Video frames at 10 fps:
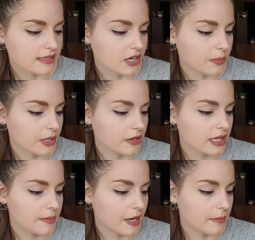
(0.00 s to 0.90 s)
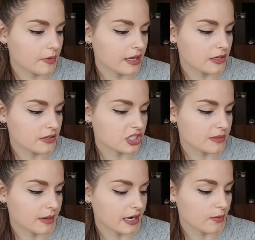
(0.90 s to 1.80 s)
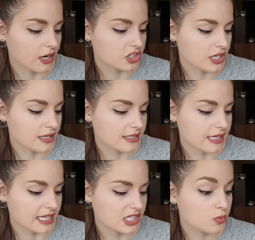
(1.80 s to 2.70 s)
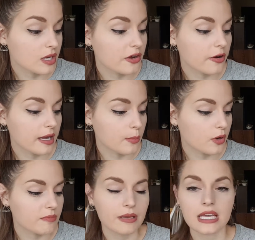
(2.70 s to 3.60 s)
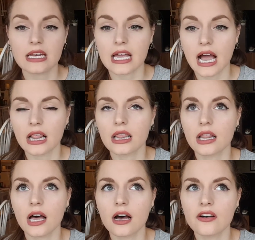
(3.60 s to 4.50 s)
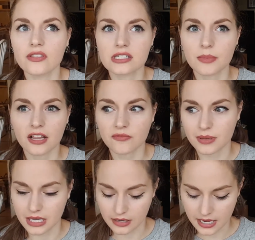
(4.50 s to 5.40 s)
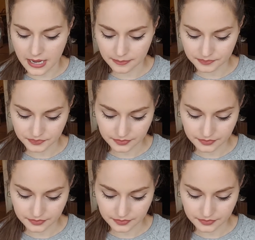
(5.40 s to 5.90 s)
their Purely Pampering Nourishing Body Wash in the scent Sweet Cream with Peony. I love the smell of peony.